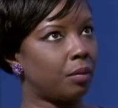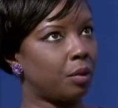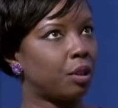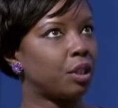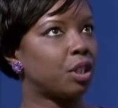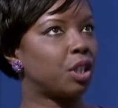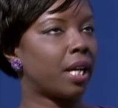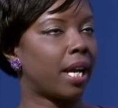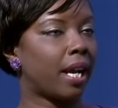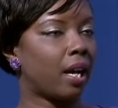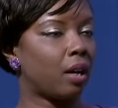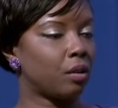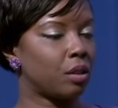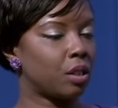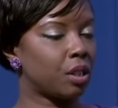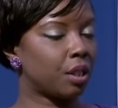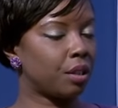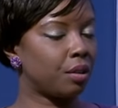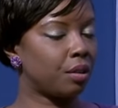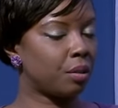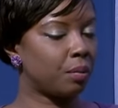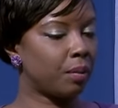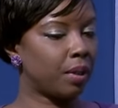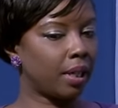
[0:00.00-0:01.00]
child,
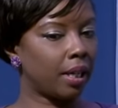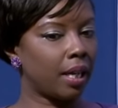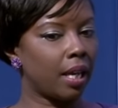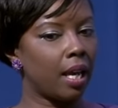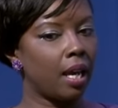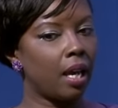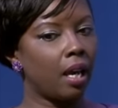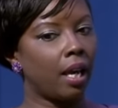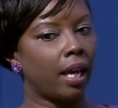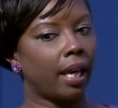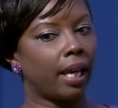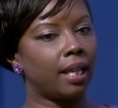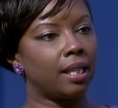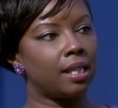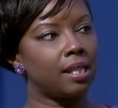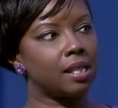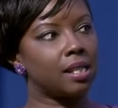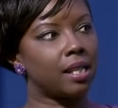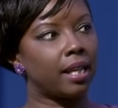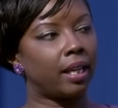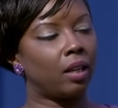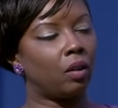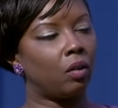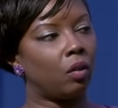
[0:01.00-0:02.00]

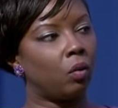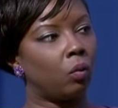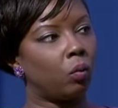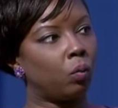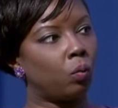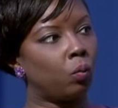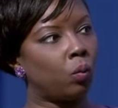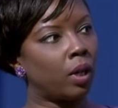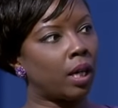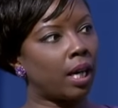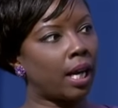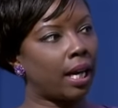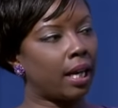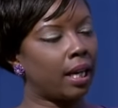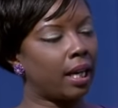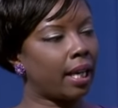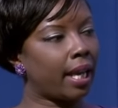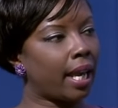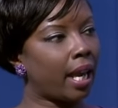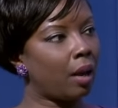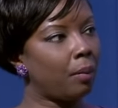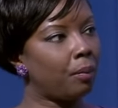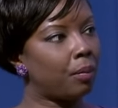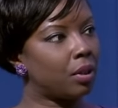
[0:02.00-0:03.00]
insight on what kind of
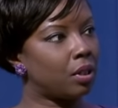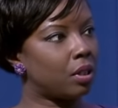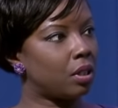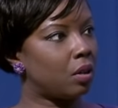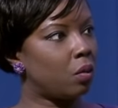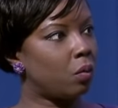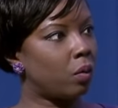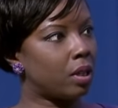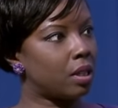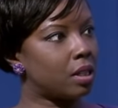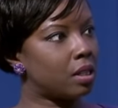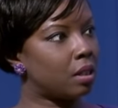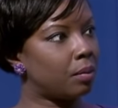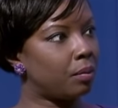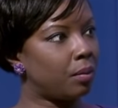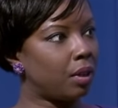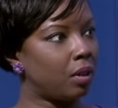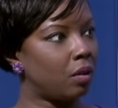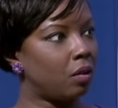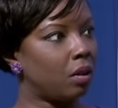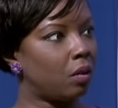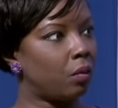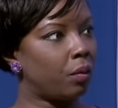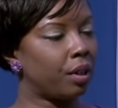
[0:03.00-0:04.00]
campus she wants to be
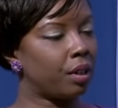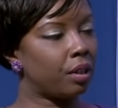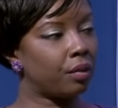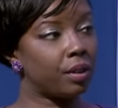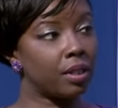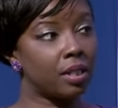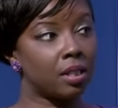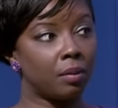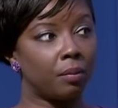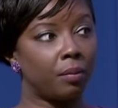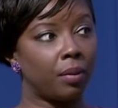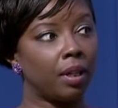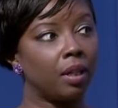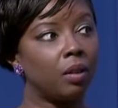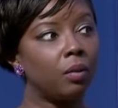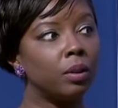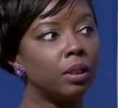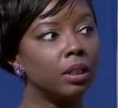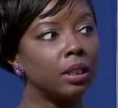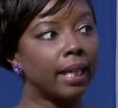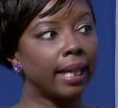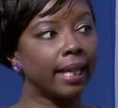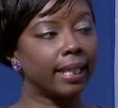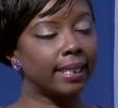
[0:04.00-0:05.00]
on, whether it's a big one
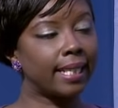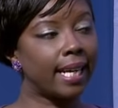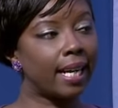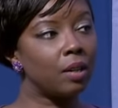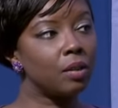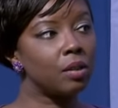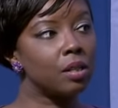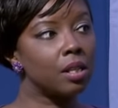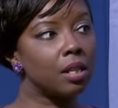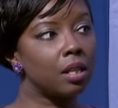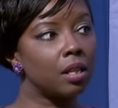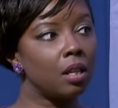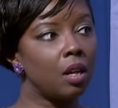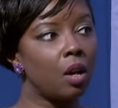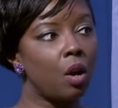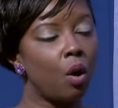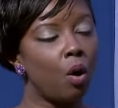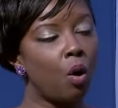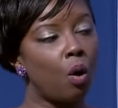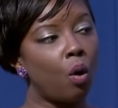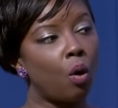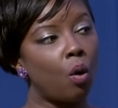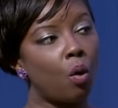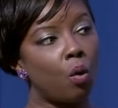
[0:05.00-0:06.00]
like Towson
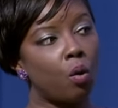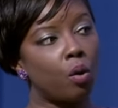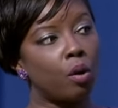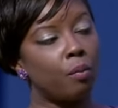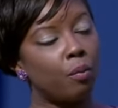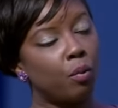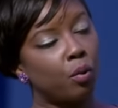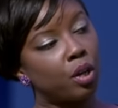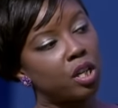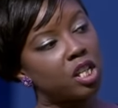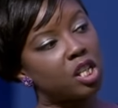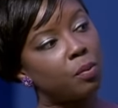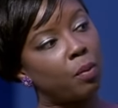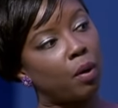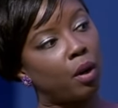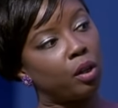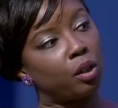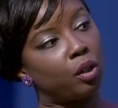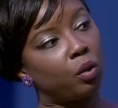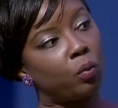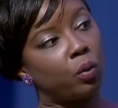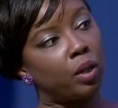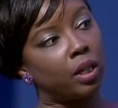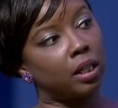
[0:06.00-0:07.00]
or a more
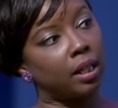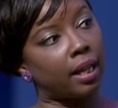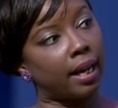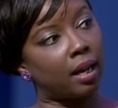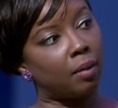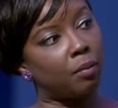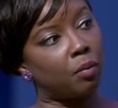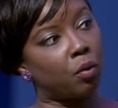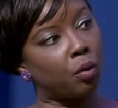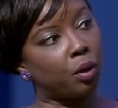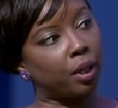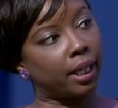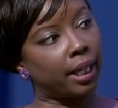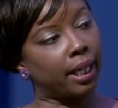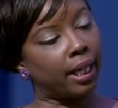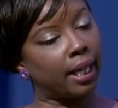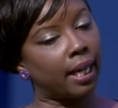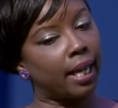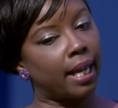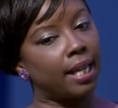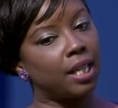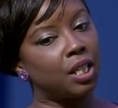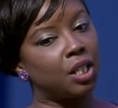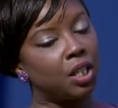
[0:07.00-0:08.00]
smaller one like Morgan,
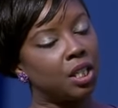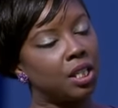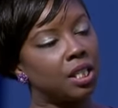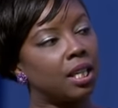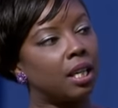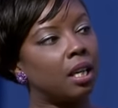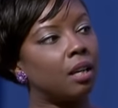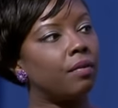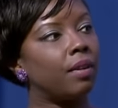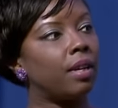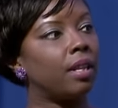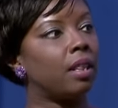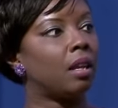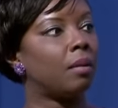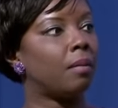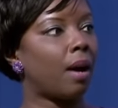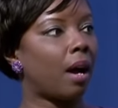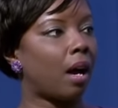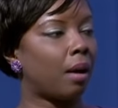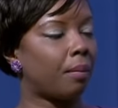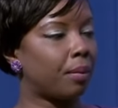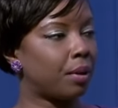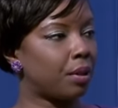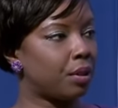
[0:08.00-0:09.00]
and just giving them
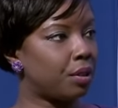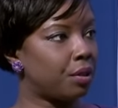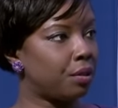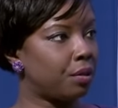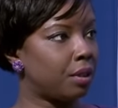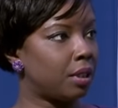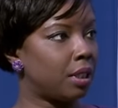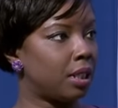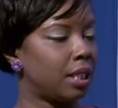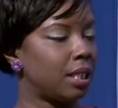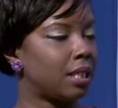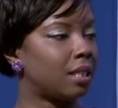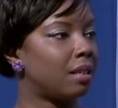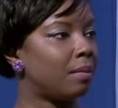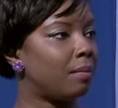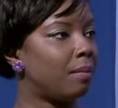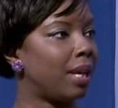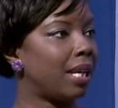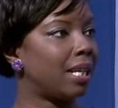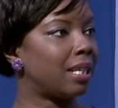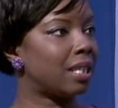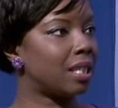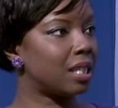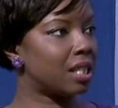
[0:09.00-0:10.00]
opportunities to
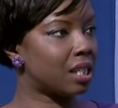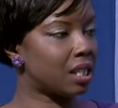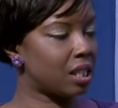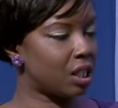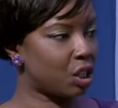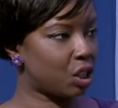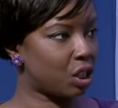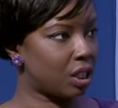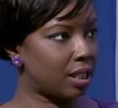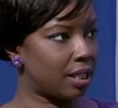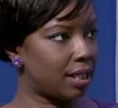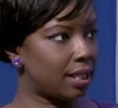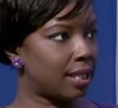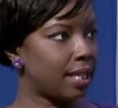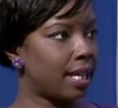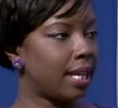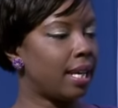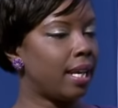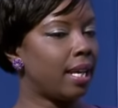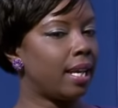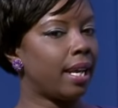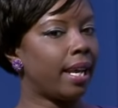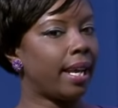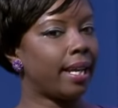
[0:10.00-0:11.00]
make decisions
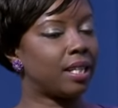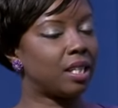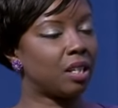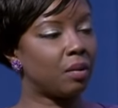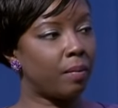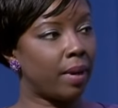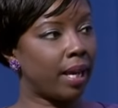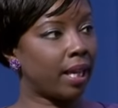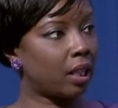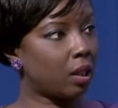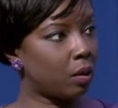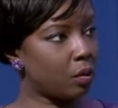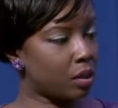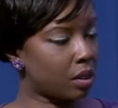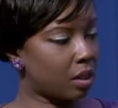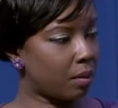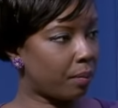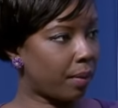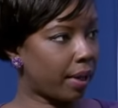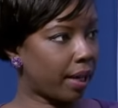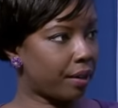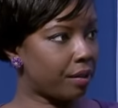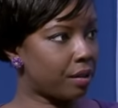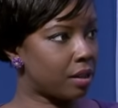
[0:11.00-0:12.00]
and to make those
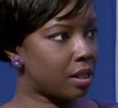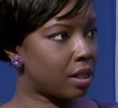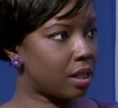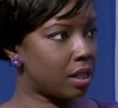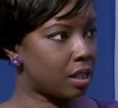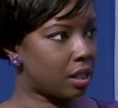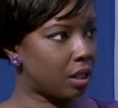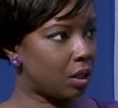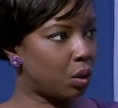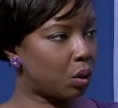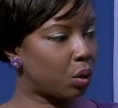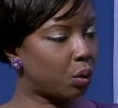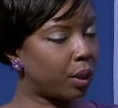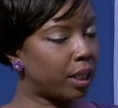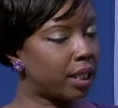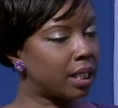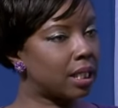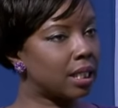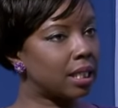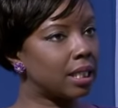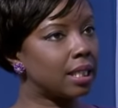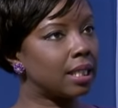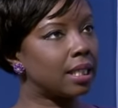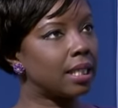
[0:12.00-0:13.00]
comparisons and
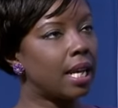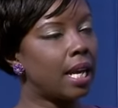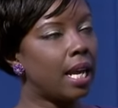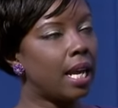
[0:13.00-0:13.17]
choices.